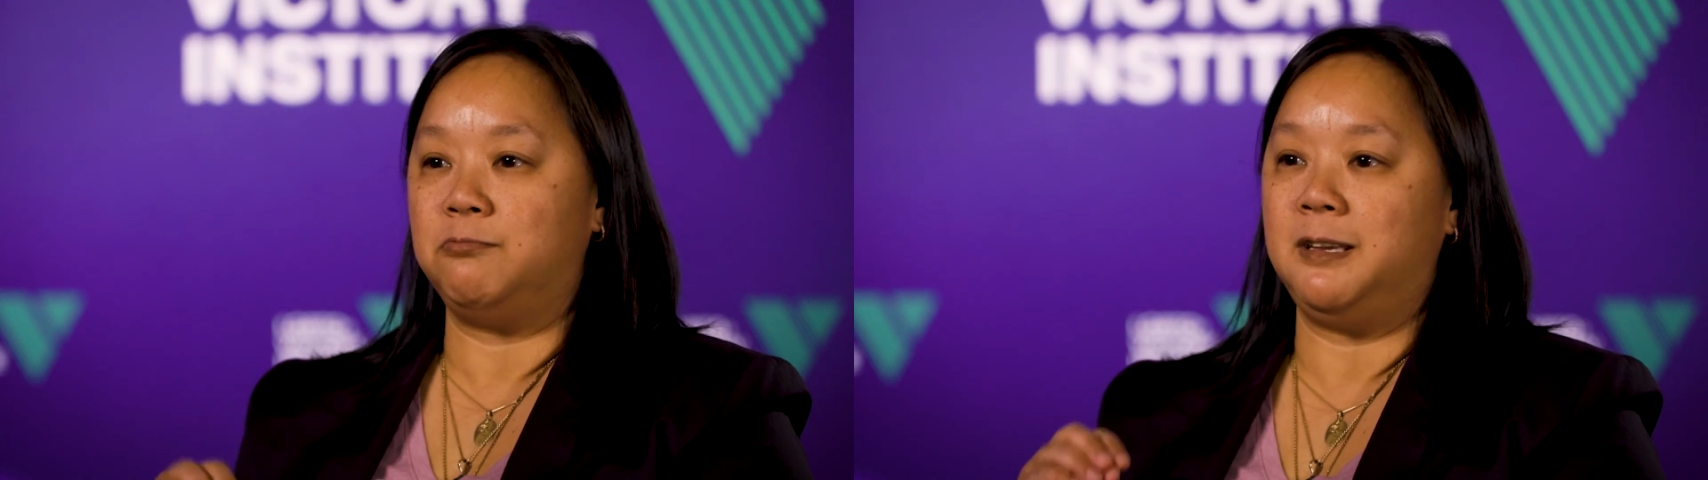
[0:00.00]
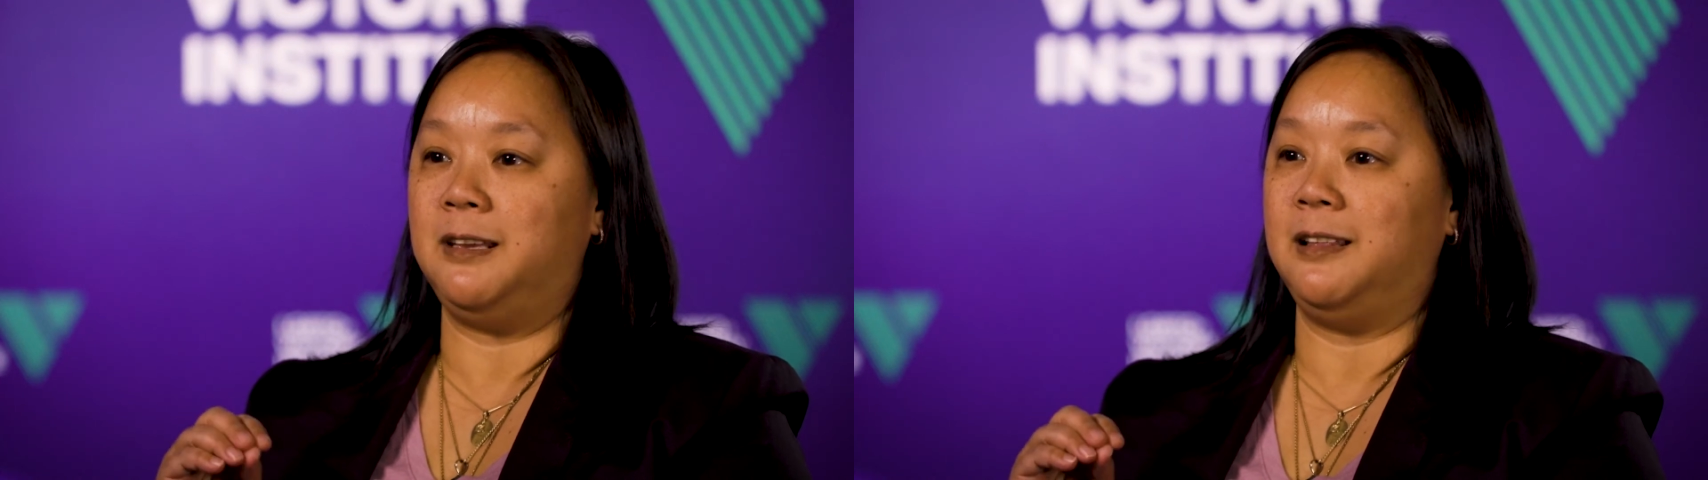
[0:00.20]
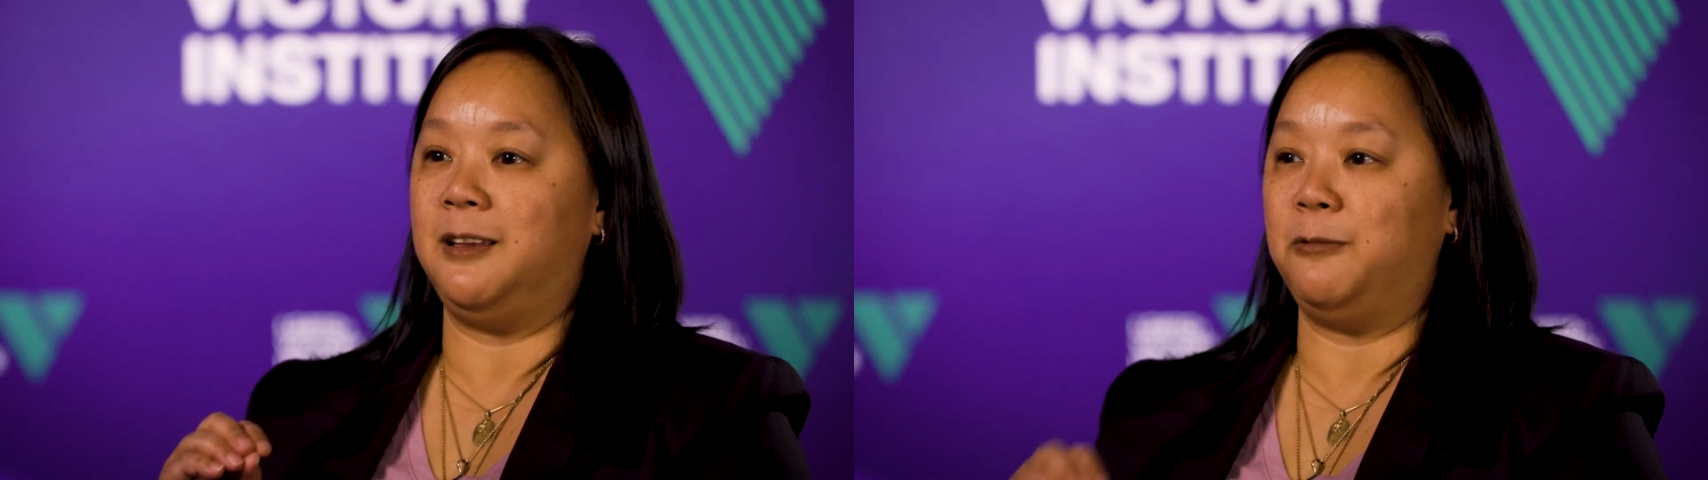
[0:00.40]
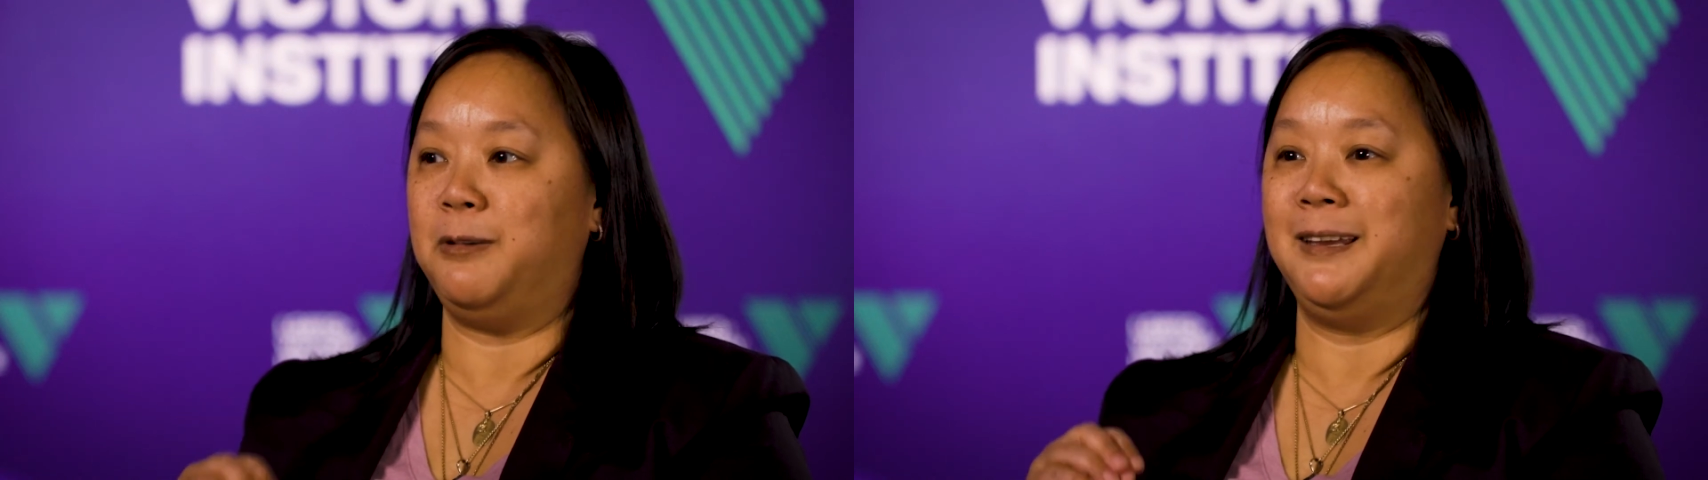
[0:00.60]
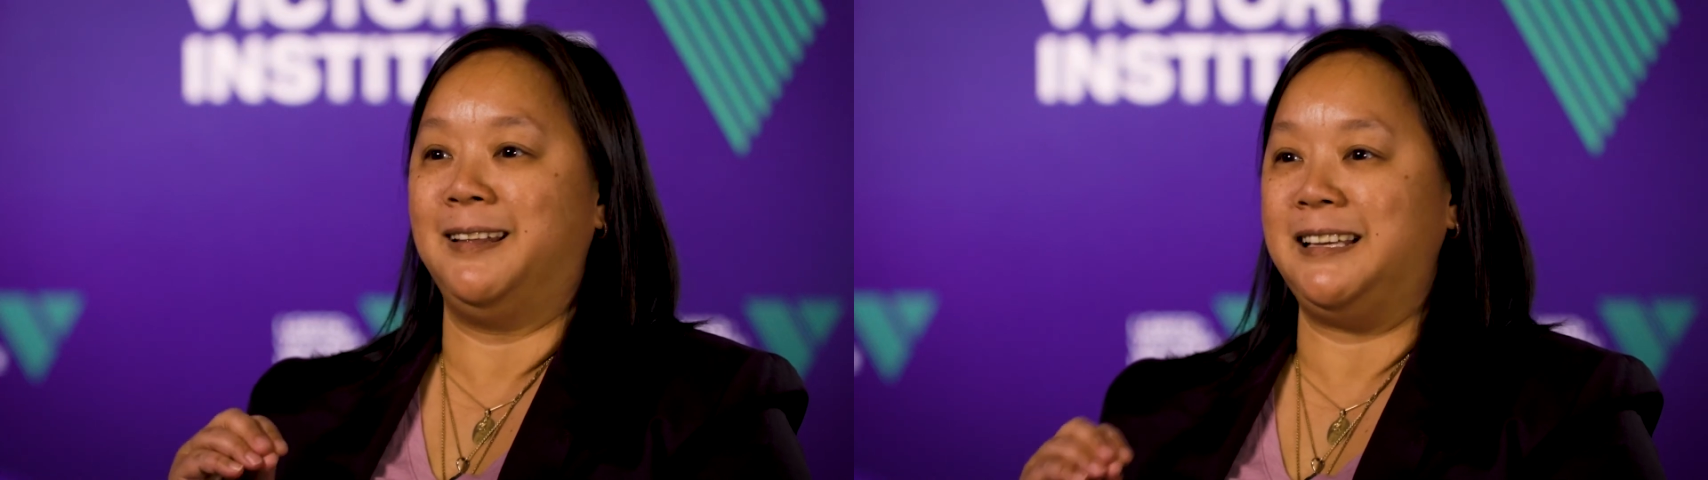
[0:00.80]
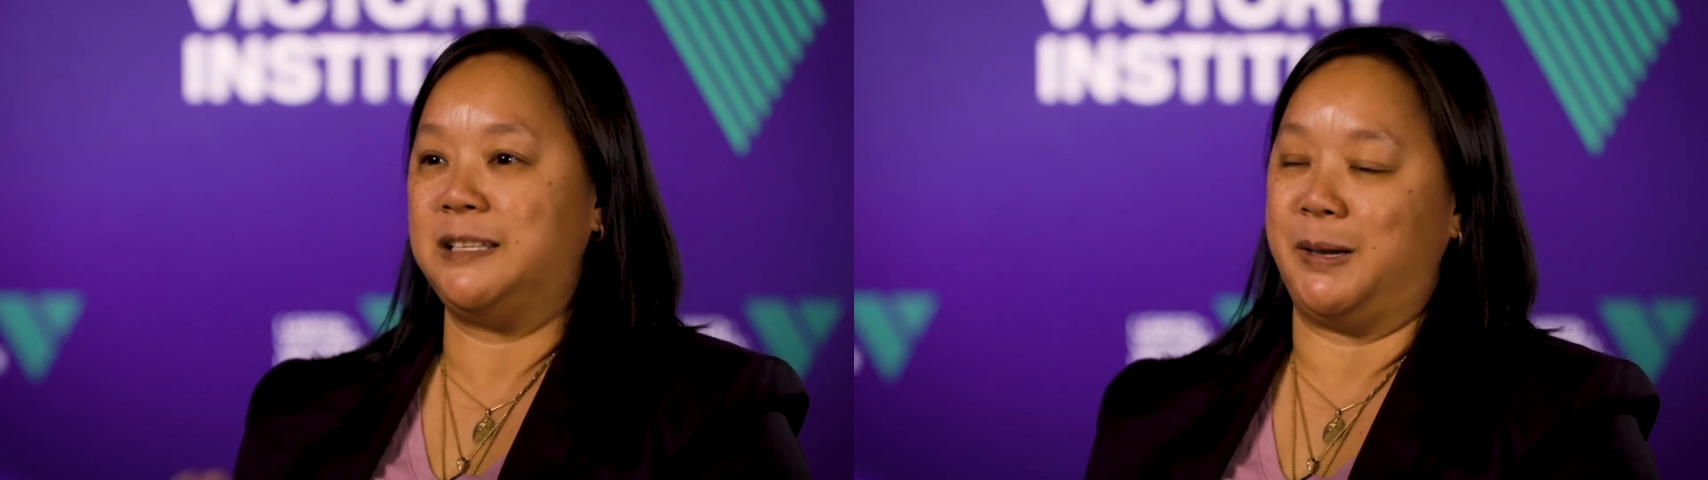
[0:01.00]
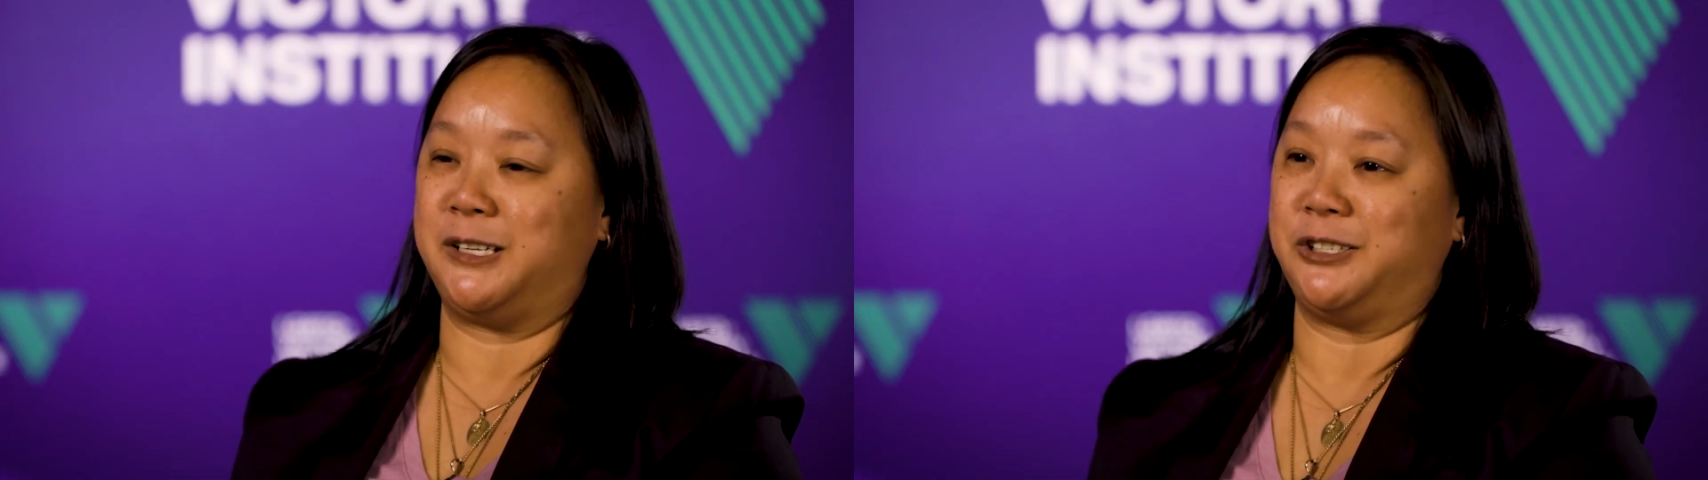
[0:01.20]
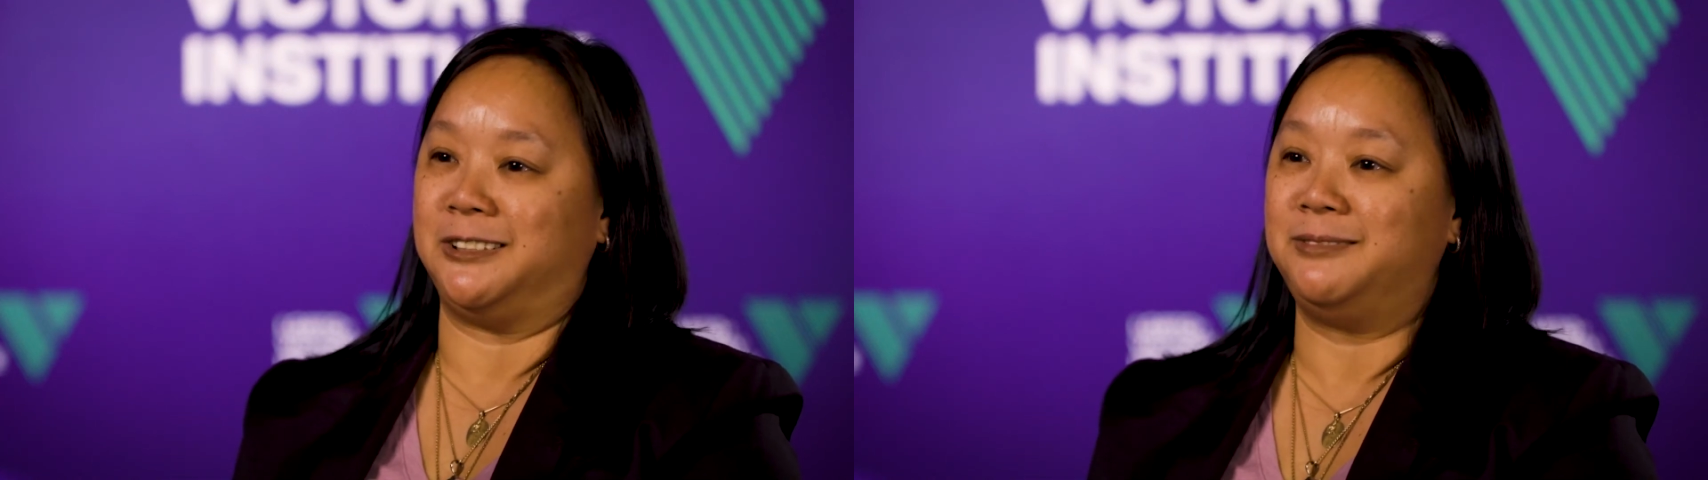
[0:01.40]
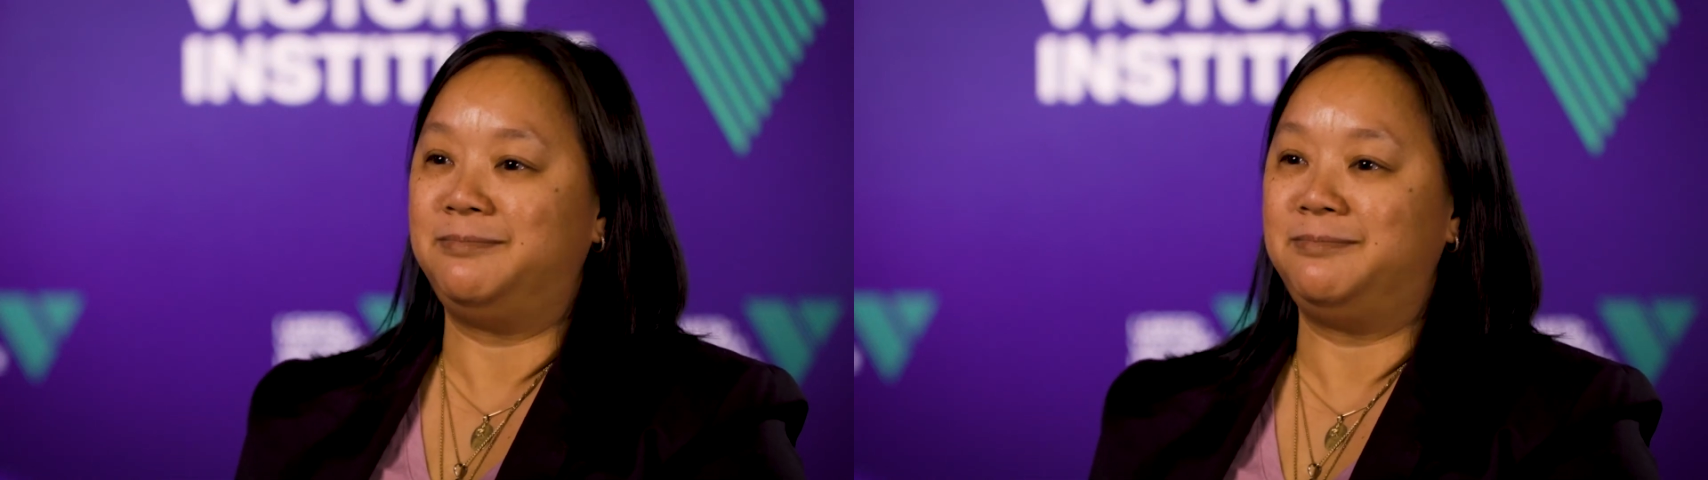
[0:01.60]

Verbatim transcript: really, really special.